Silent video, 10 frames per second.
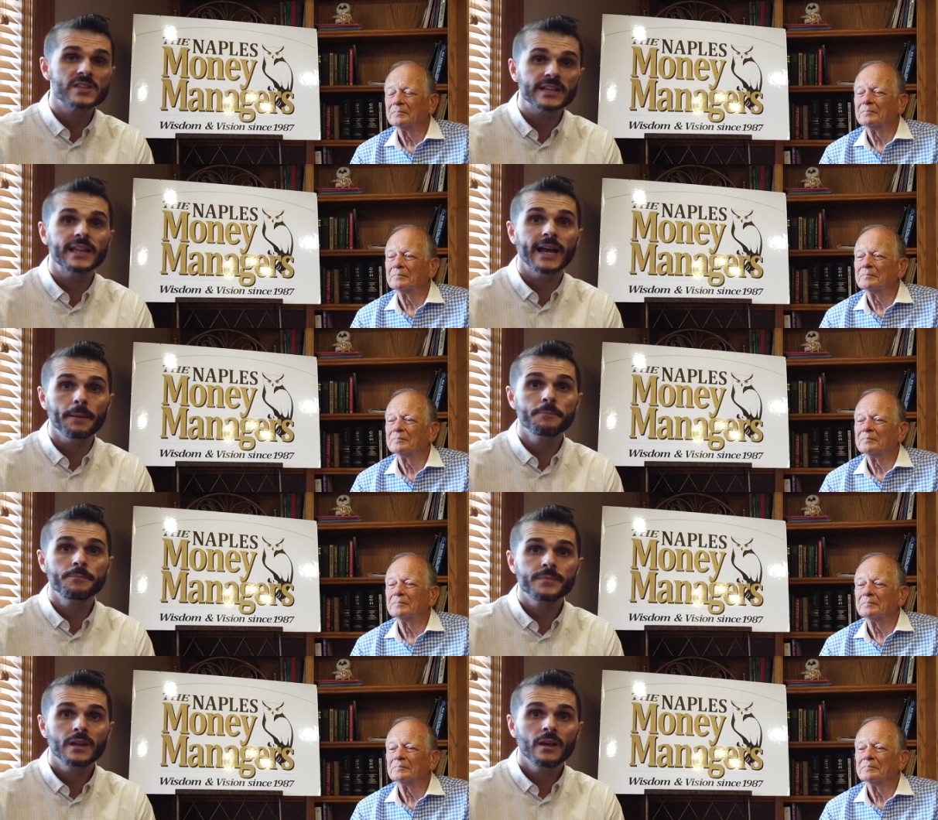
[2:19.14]
Speaker 1: things like that.
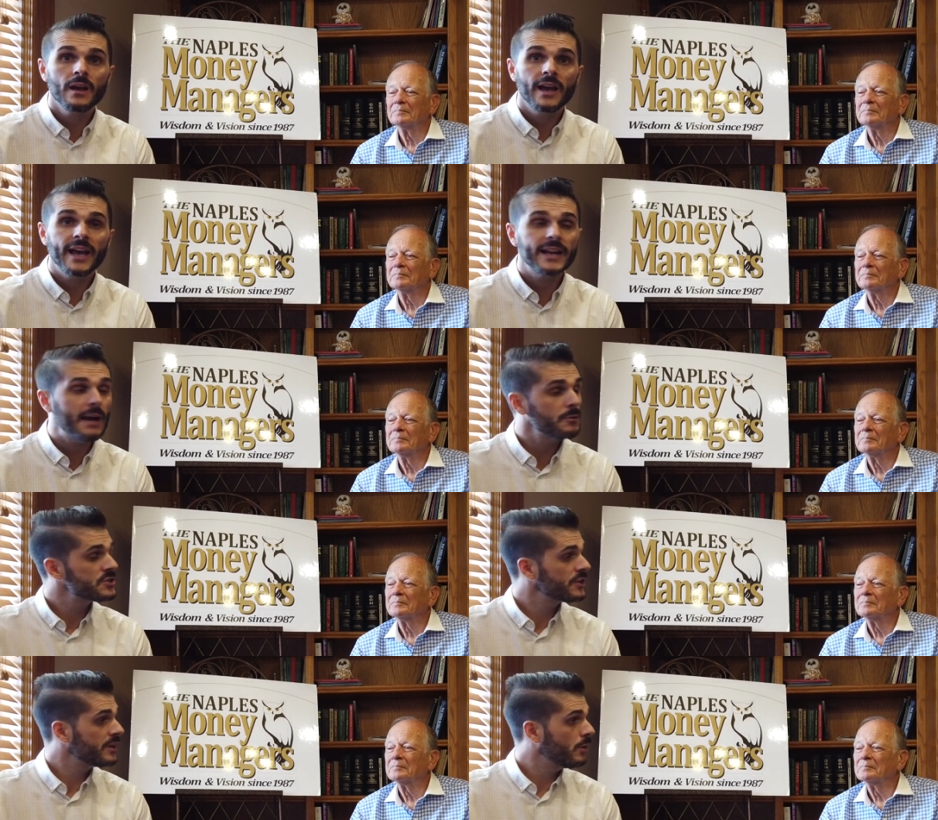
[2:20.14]
And I
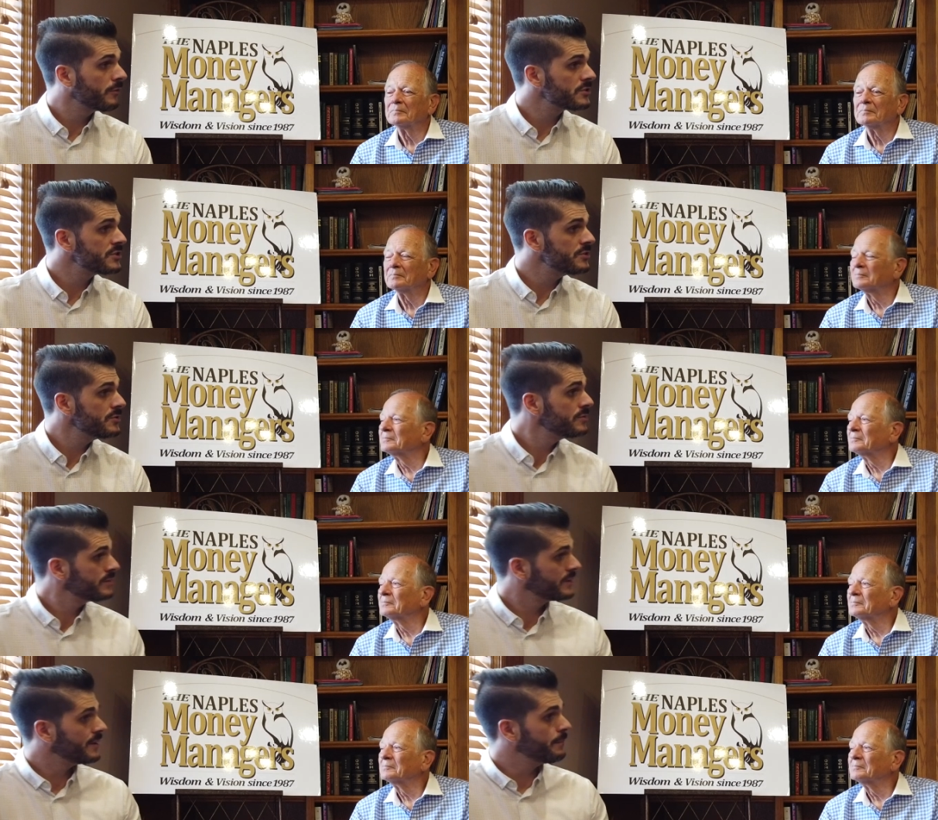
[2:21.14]
will turn it over
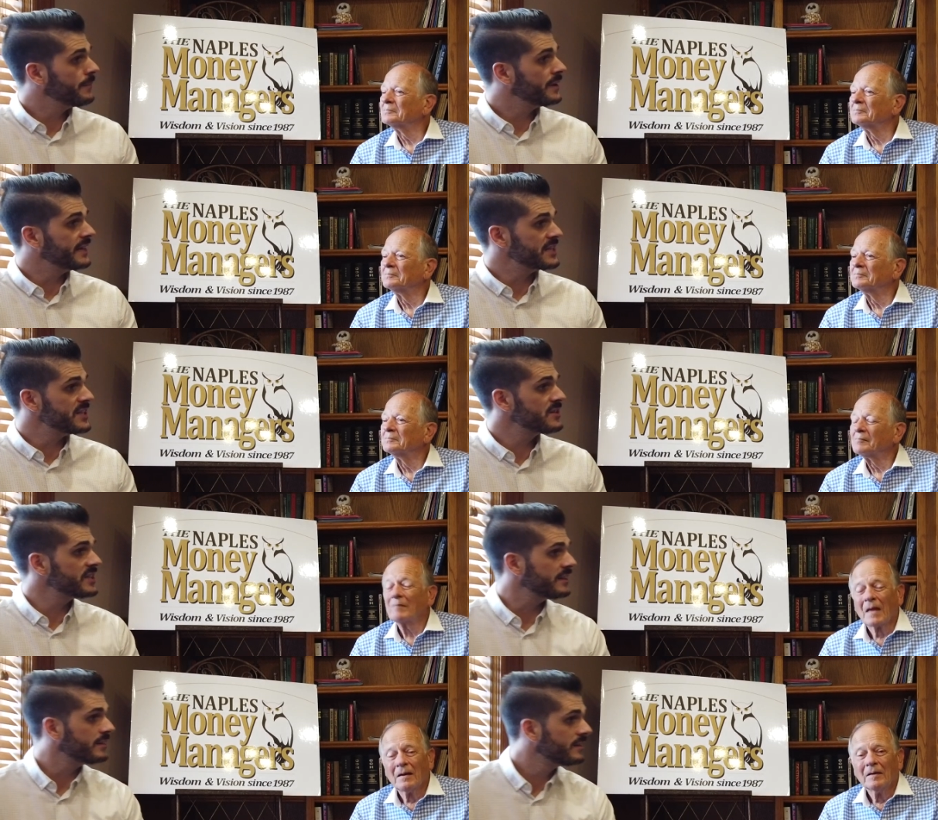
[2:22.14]
to Dennis
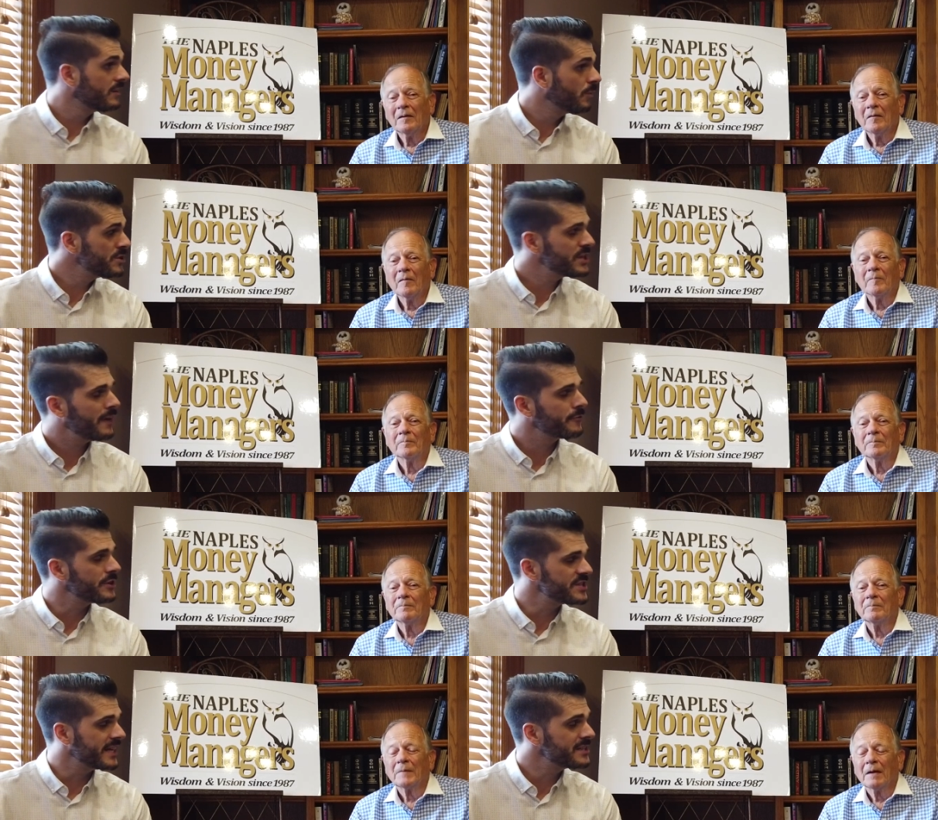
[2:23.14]
Nelson. What you got
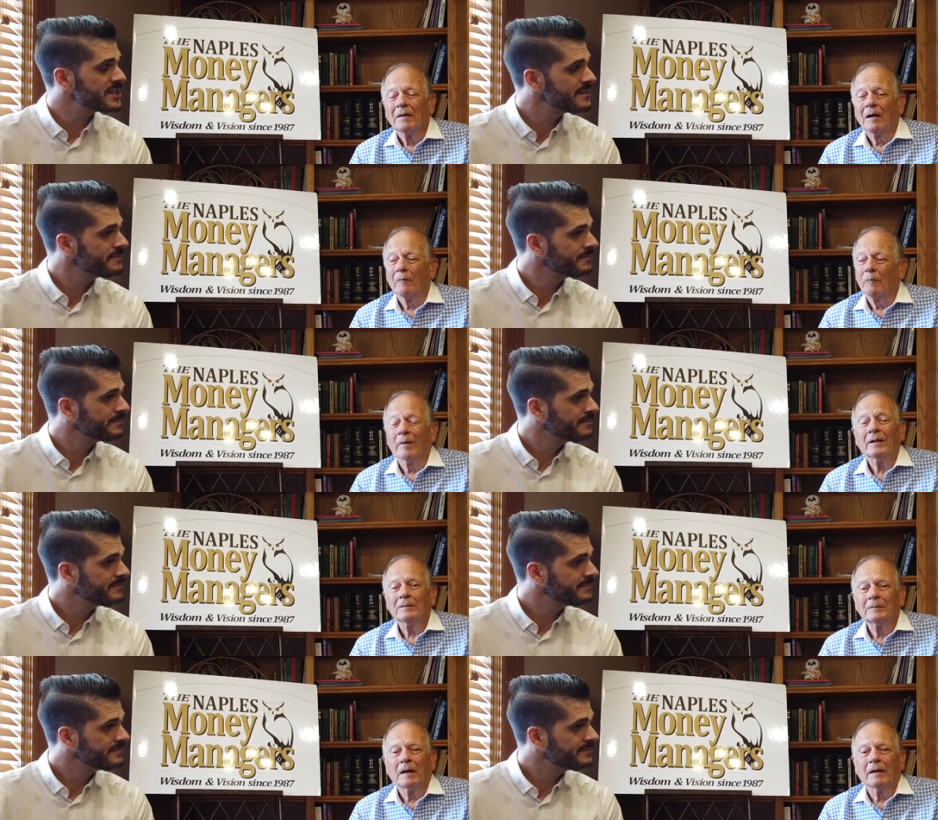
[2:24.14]
for us, Dennis? Oh,
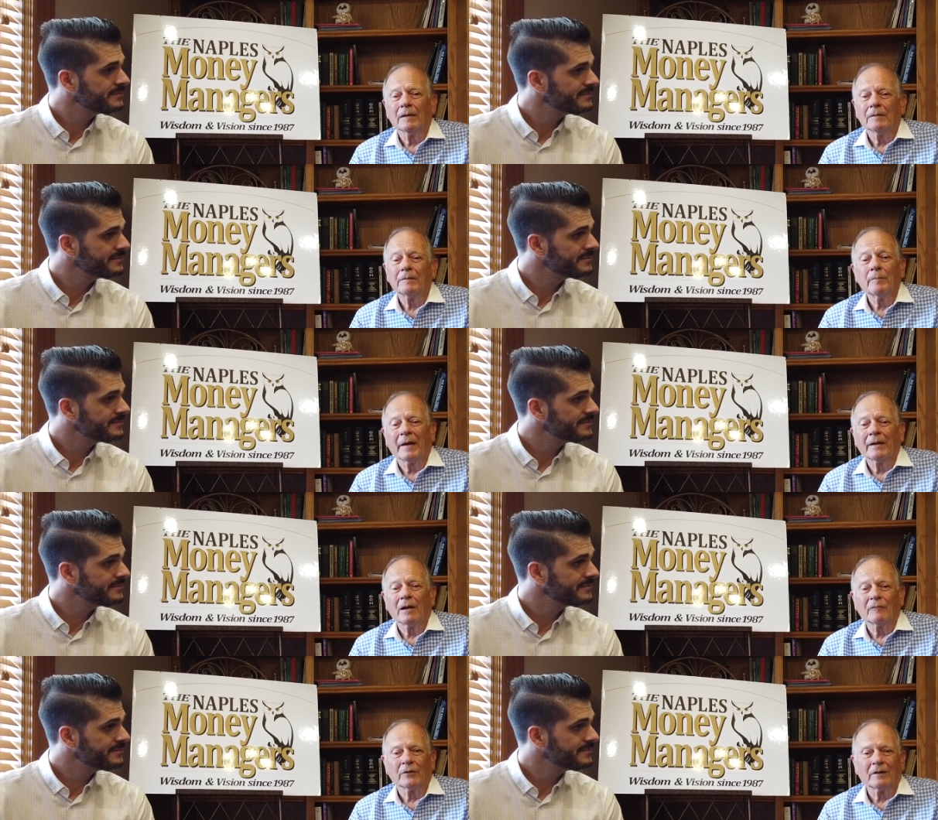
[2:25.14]
Speaker 2: well, uh, you may
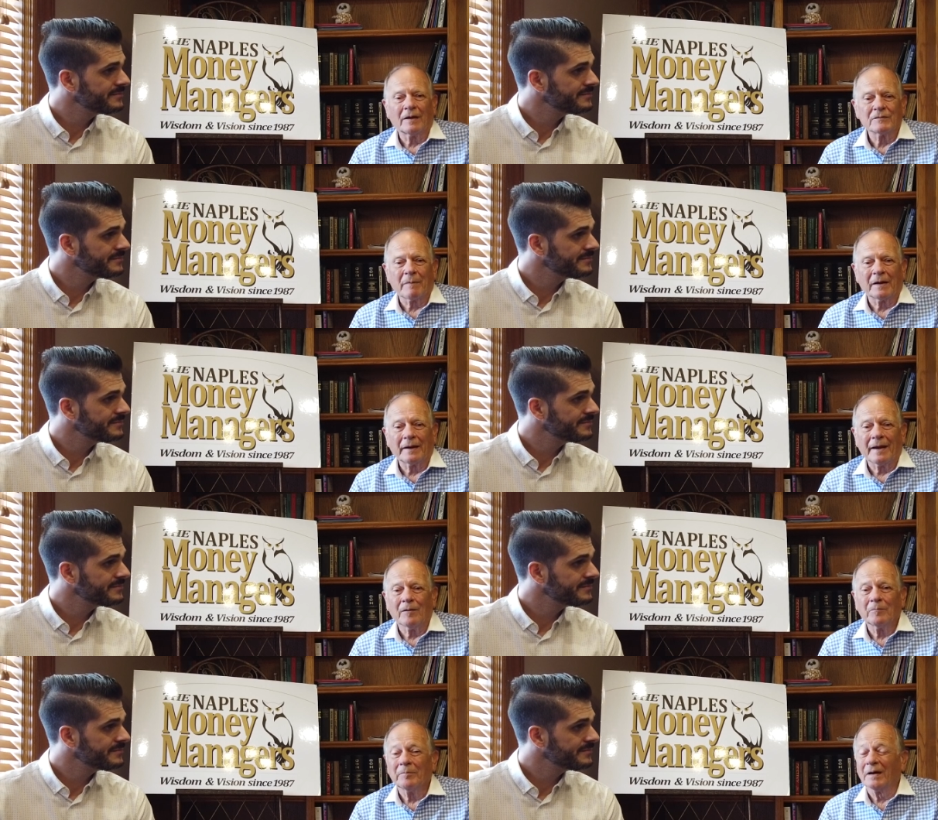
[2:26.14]
not have realized by
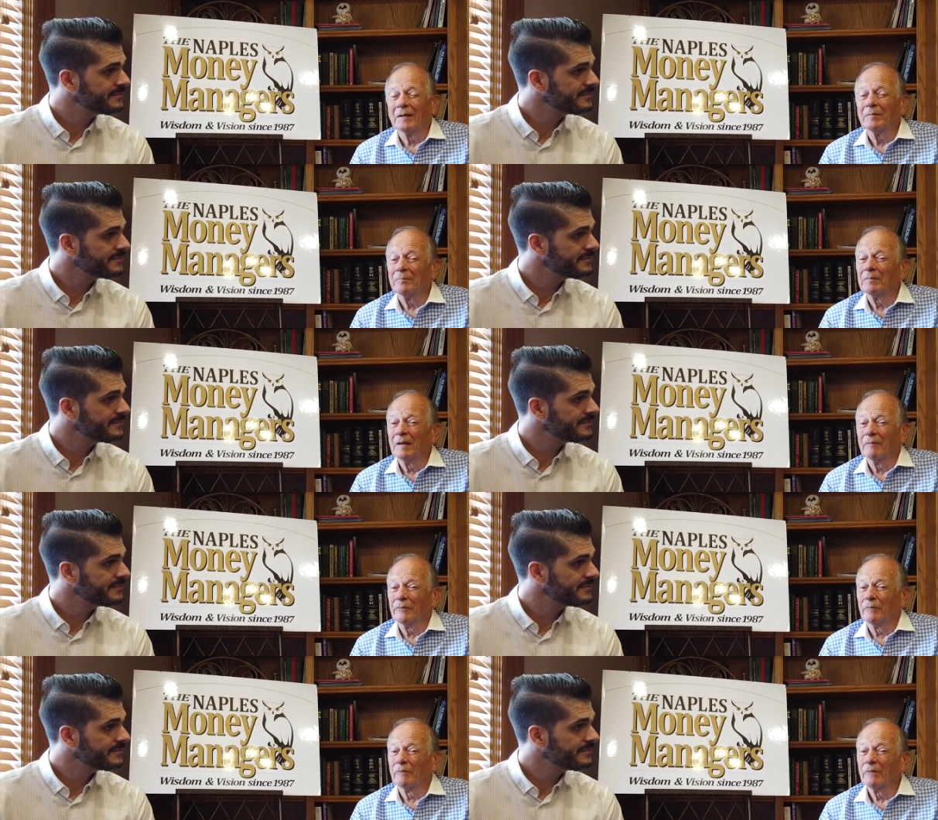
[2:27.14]
now, but
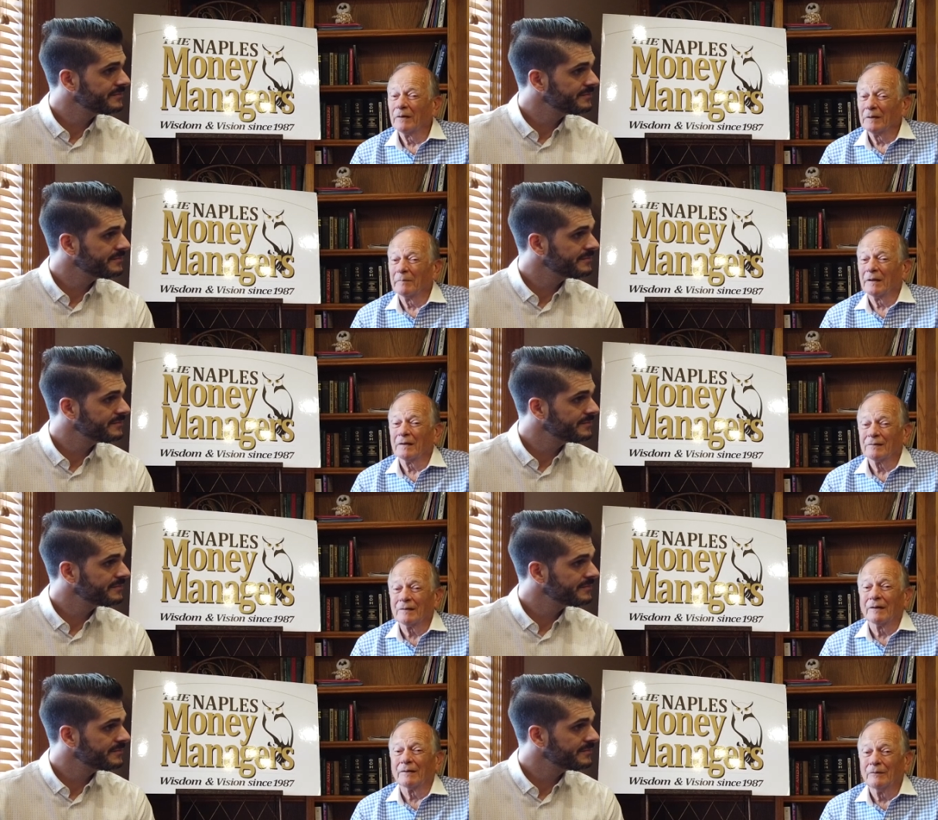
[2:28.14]
if you've really been
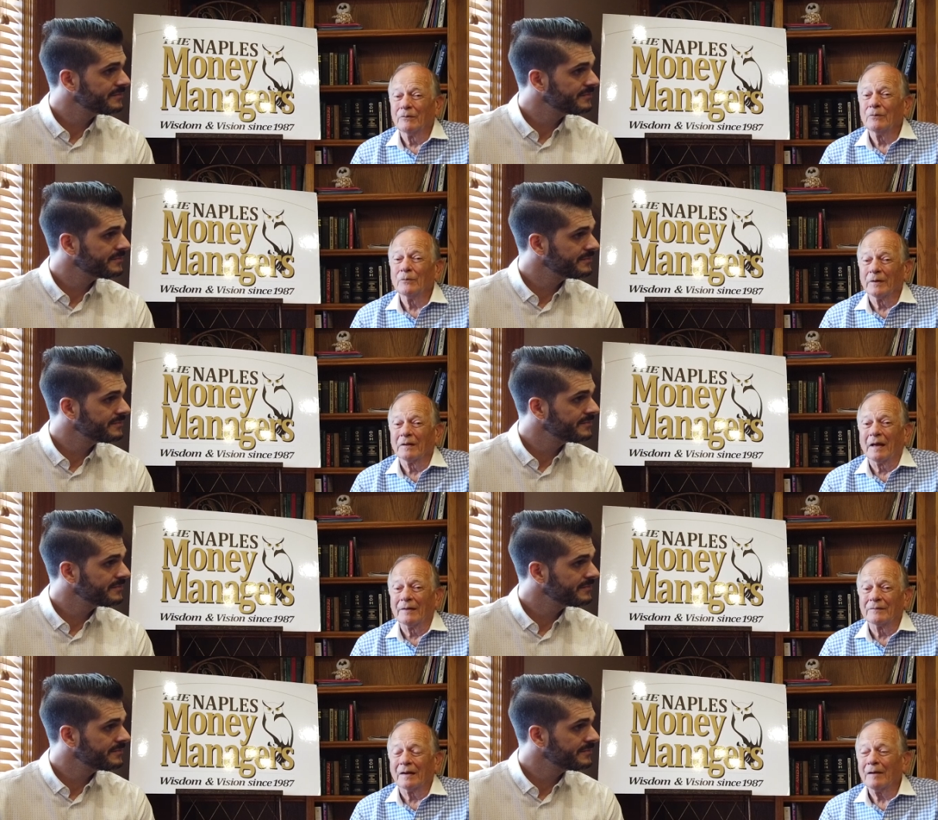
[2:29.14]
listening, you do
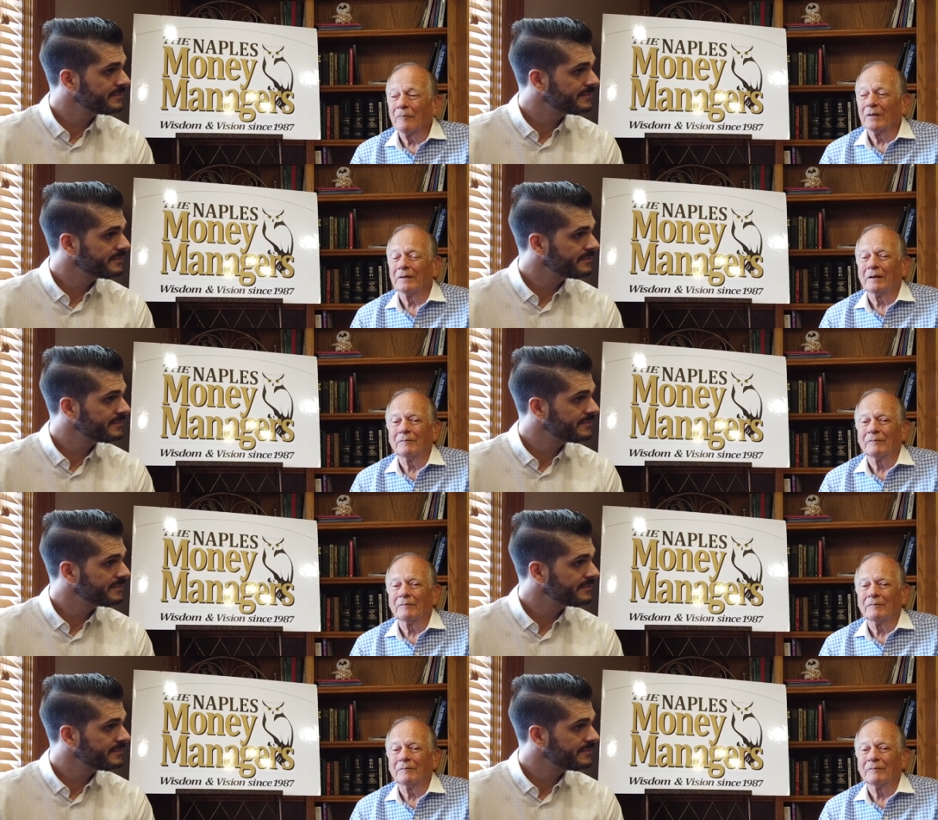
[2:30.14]
realize that I really